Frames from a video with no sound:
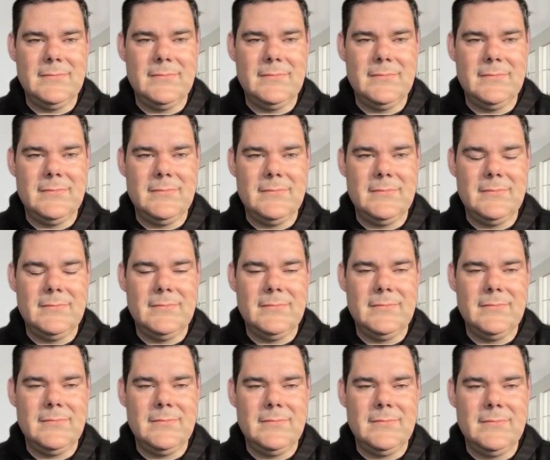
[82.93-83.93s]

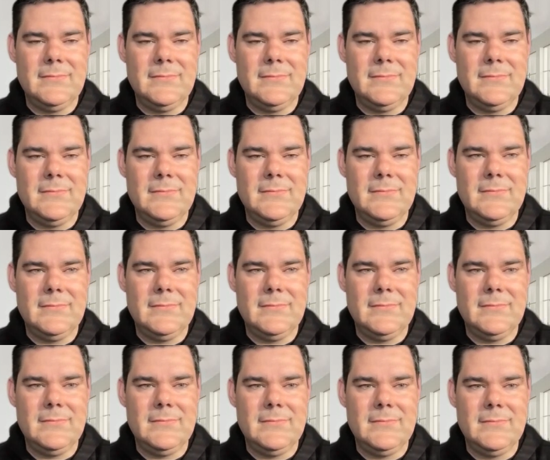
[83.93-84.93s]

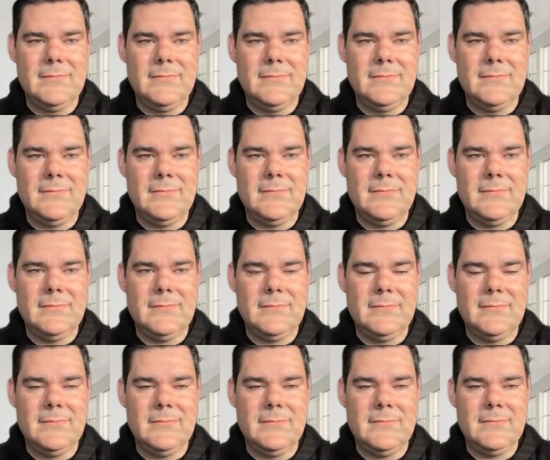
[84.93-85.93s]

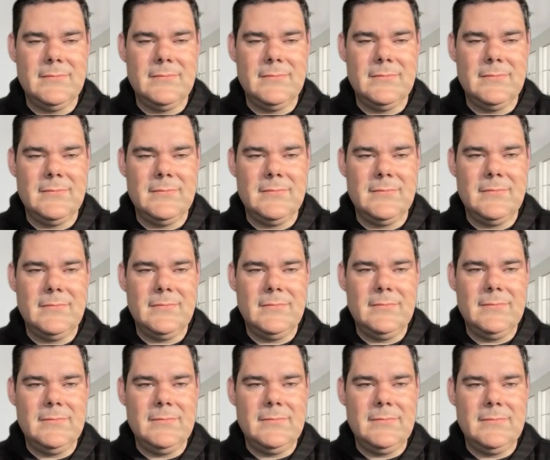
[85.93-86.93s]

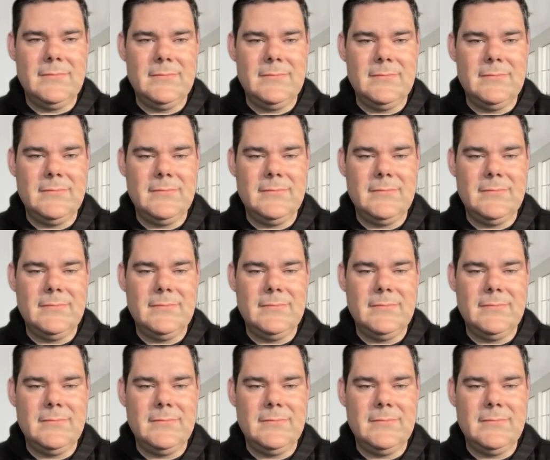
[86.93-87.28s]
This person isn't speaking.